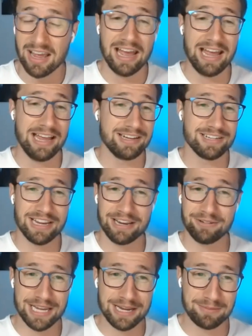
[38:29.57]
and he
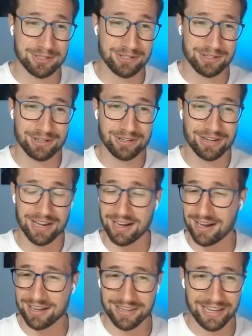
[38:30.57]
was able to
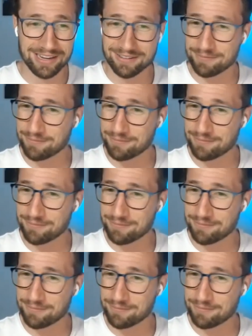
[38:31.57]
uh, like